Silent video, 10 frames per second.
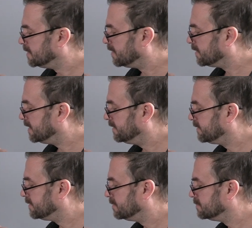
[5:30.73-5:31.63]
There it
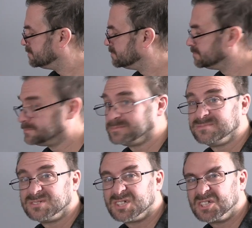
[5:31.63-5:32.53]
is.
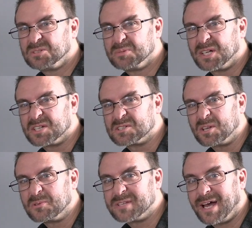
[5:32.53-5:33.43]
A little bit on the
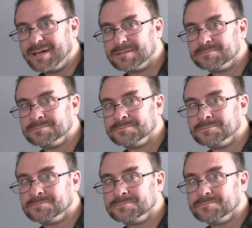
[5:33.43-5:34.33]
slow side,
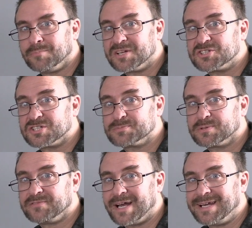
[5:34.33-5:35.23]
but it's just
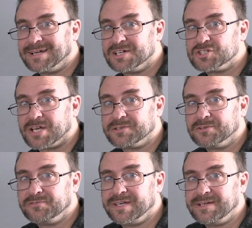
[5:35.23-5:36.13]
providing a
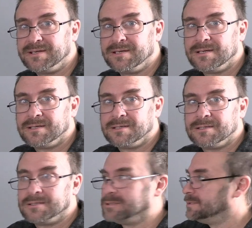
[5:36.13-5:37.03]
gentle feed
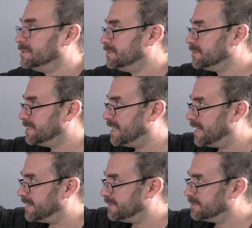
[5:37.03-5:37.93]
to the
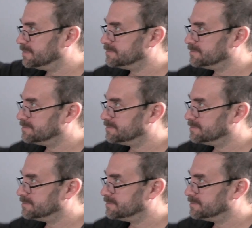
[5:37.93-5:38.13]
hot end.